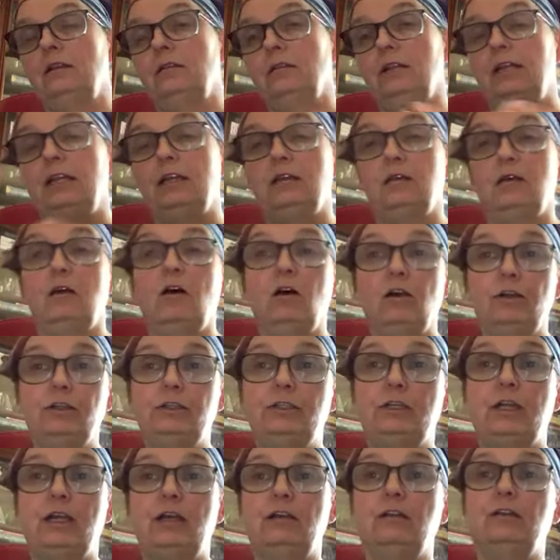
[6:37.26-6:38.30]
like our
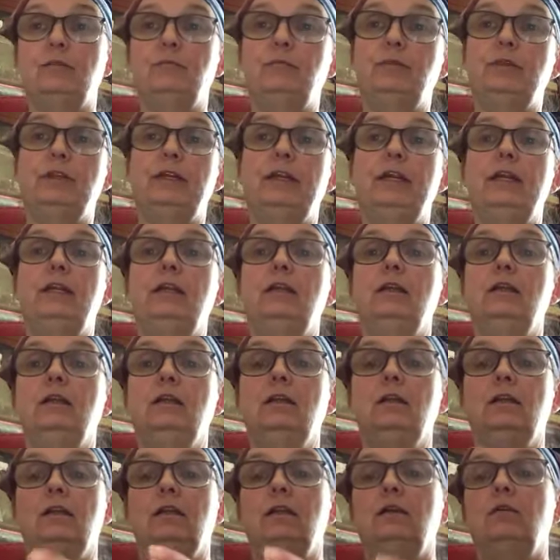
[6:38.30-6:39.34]
style of play
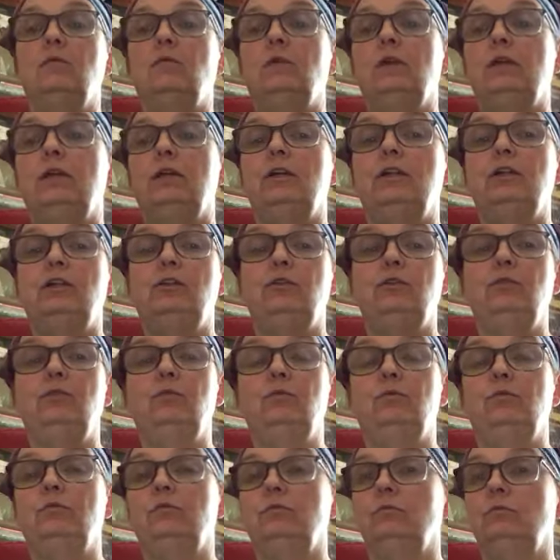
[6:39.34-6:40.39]
where
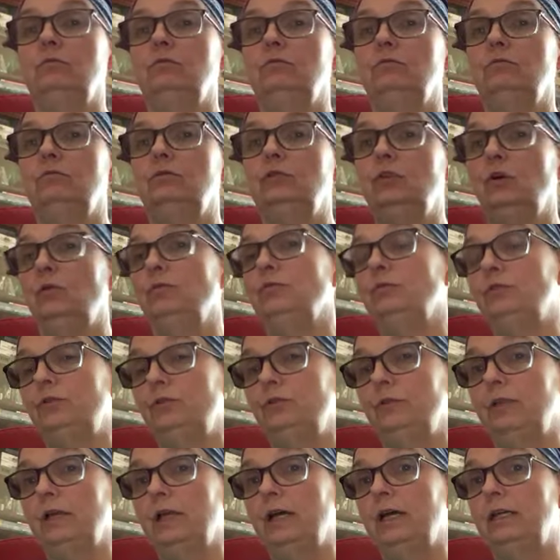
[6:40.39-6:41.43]
you don't do
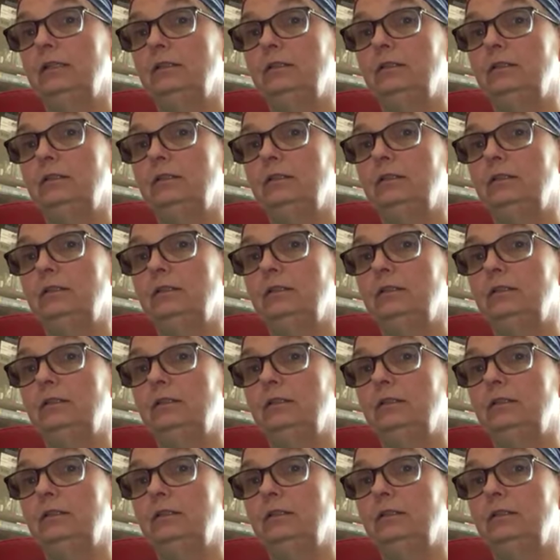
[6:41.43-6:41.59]
that.